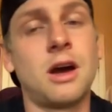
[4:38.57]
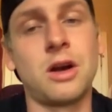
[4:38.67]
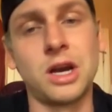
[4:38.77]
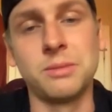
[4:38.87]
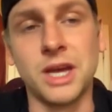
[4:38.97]

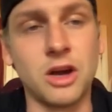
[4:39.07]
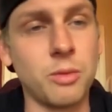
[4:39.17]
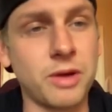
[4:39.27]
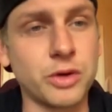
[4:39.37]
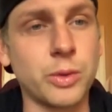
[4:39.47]
Alrighty, man. Hope
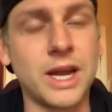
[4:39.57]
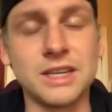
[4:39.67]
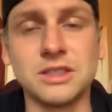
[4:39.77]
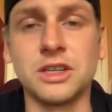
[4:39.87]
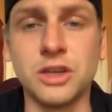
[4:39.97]
everyone
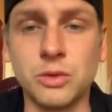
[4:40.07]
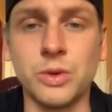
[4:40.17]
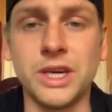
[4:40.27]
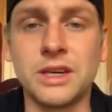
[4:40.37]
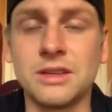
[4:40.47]
has a good
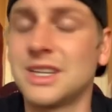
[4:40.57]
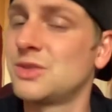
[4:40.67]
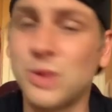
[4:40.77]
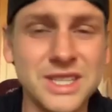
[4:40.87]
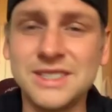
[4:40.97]
week. Let's
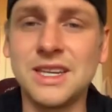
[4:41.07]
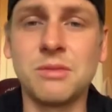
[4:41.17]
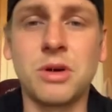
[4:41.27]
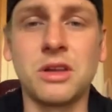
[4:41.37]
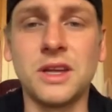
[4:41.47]
win this damn
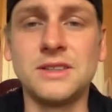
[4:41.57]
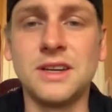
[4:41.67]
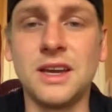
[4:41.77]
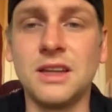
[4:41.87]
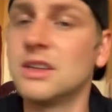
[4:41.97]
parlay
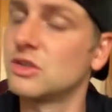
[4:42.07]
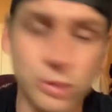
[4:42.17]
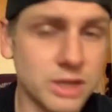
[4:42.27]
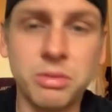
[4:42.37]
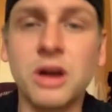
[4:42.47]
today. Let's
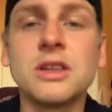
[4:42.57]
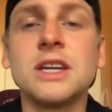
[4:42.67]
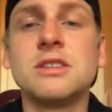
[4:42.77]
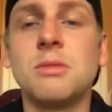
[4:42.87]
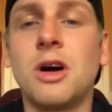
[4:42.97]
win the parlay
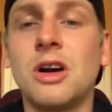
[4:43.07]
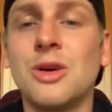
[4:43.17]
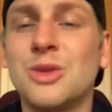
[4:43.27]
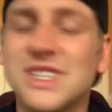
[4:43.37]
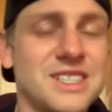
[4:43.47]

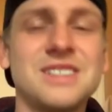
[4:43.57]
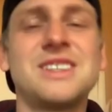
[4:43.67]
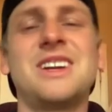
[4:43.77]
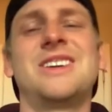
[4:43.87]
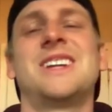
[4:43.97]
tomorrow. Let's just
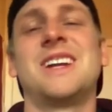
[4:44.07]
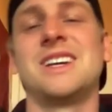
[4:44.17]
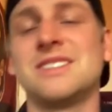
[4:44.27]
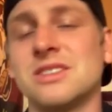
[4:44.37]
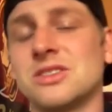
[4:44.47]
get on a
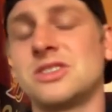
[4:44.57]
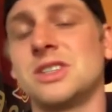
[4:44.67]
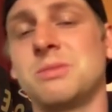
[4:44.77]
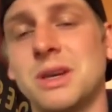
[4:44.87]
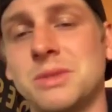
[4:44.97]
nice little
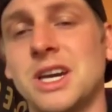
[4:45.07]
streak, baby.